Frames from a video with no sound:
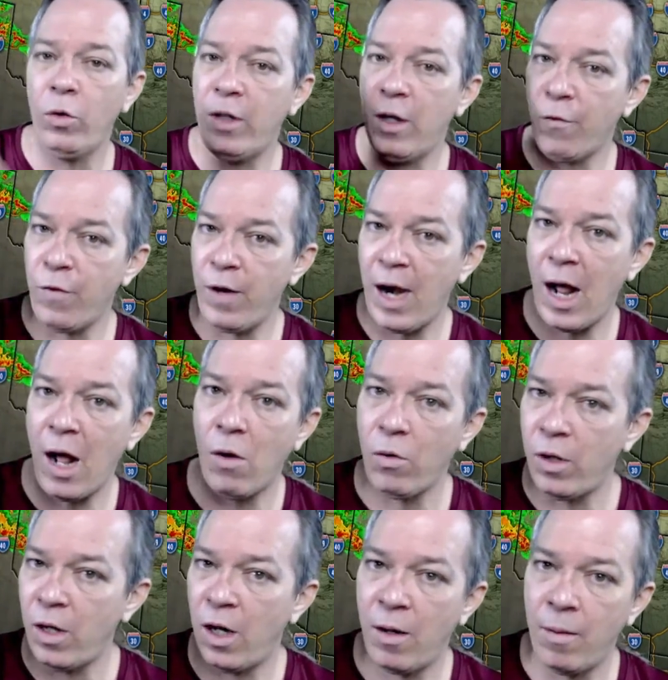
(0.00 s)
different
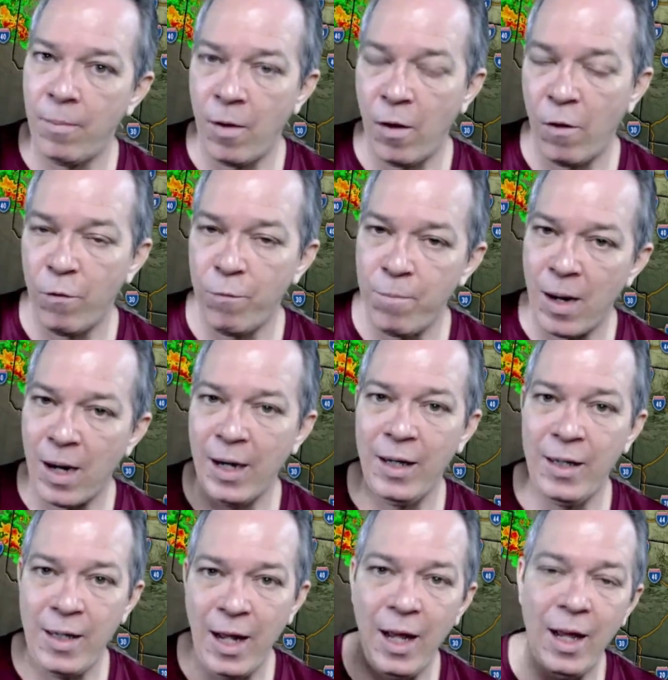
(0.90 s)
outcome of my
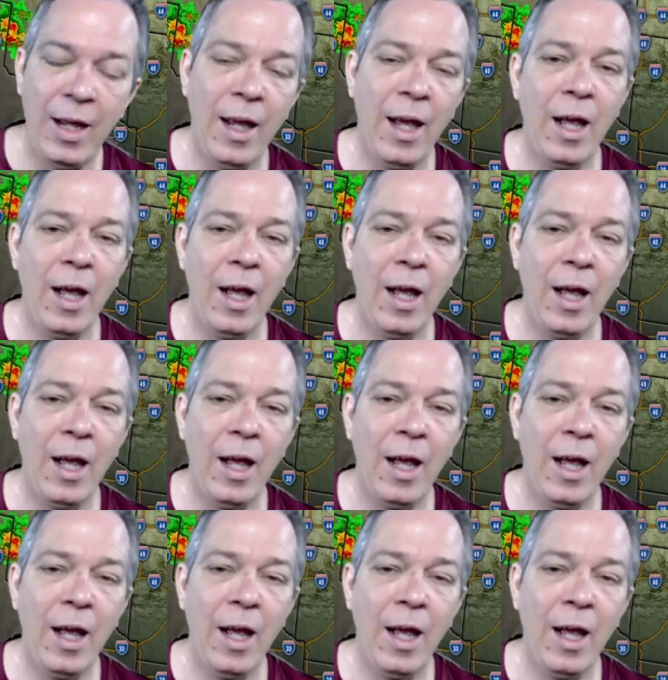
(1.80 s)
day